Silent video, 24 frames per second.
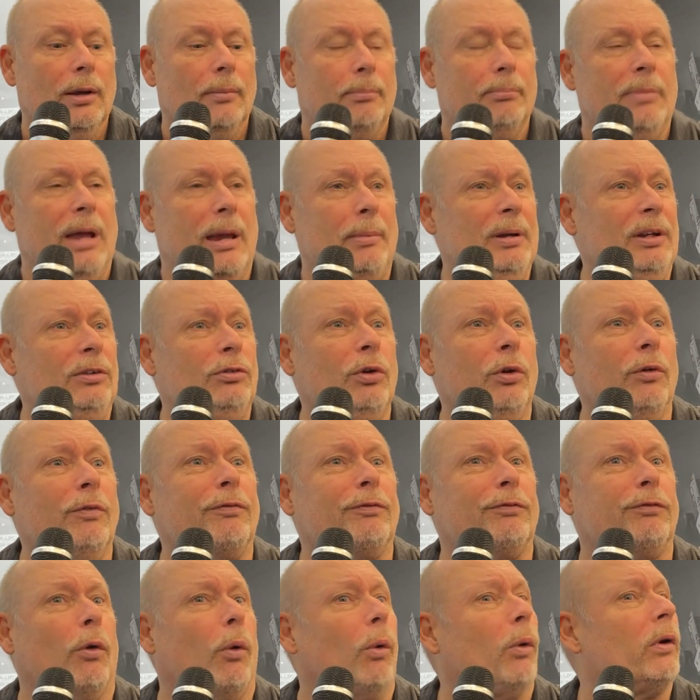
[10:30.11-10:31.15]
Maybe do
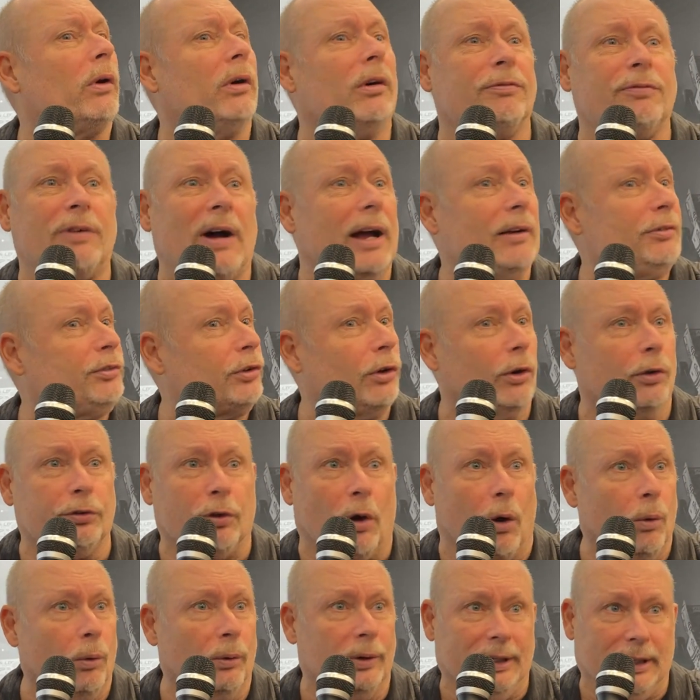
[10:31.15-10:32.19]
four or five shows
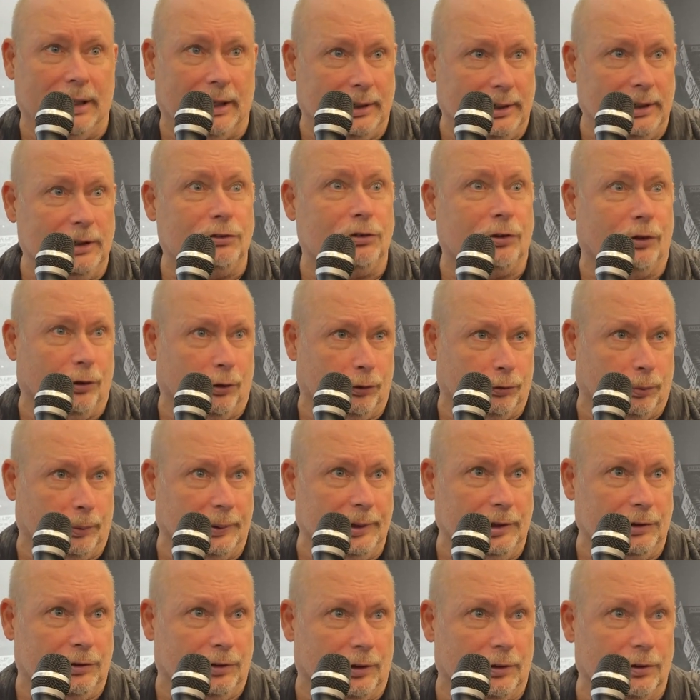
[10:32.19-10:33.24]
only at each of those
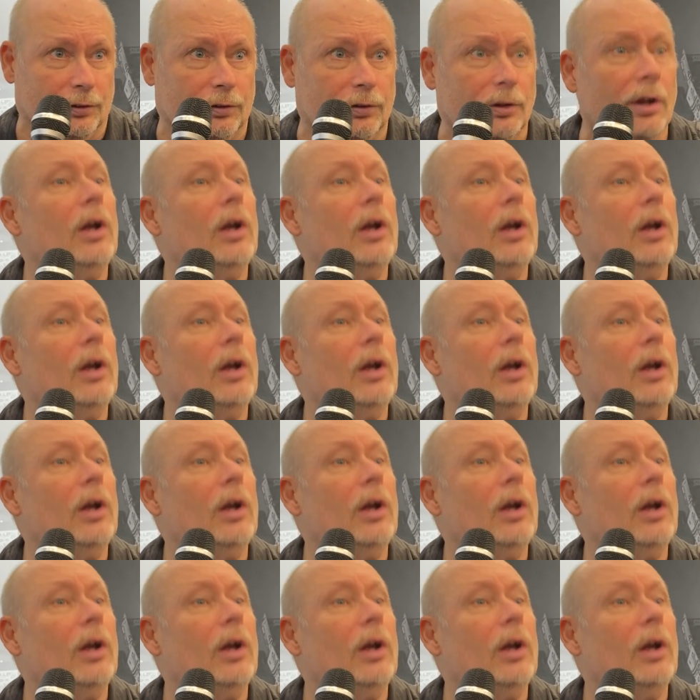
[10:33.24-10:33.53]
regions.